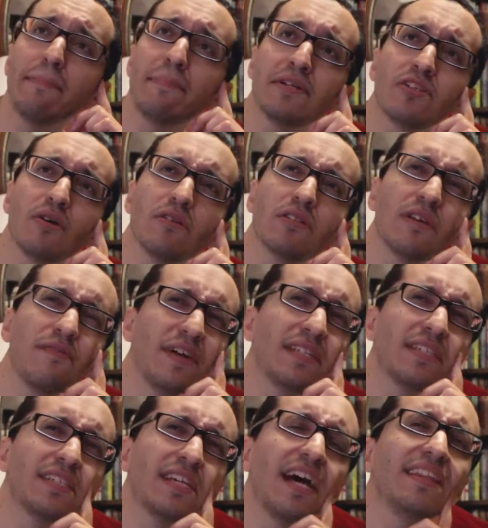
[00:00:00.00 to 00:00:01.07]
episodes of
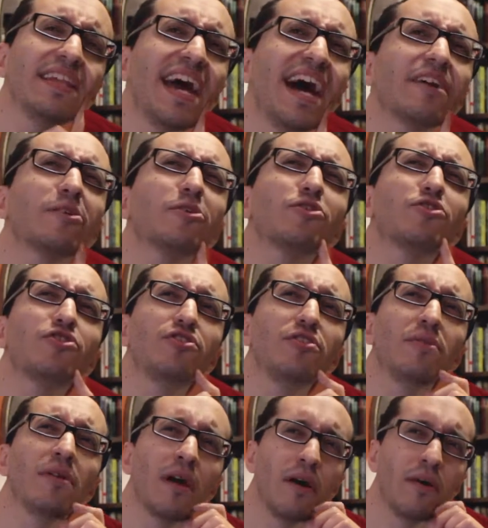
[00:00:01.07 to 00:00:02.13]
Inside the Actor's
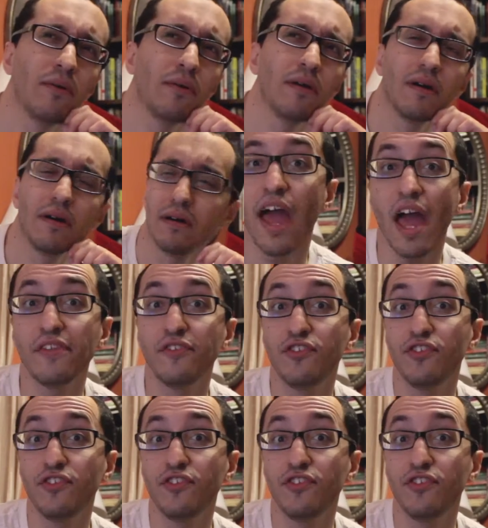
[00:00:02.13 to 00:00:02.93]
Studio and